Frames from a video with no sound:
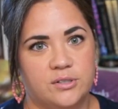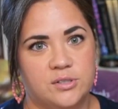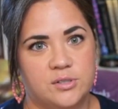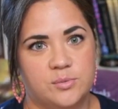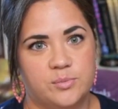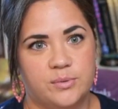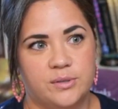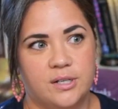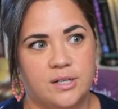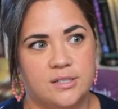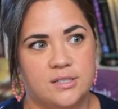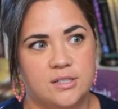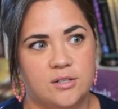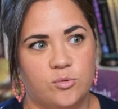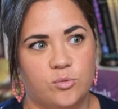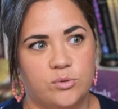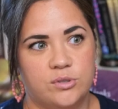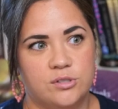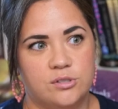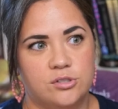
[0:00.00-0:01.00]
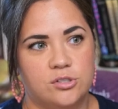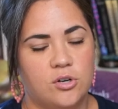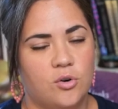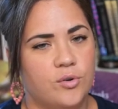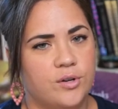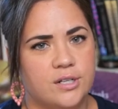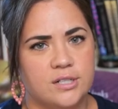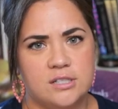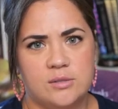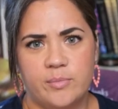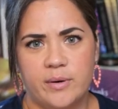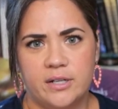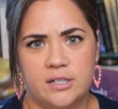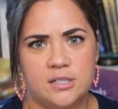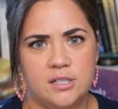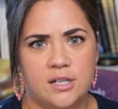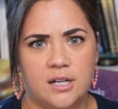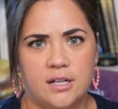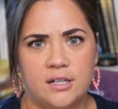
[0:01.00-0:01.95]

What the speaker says: just because it was so unexpected.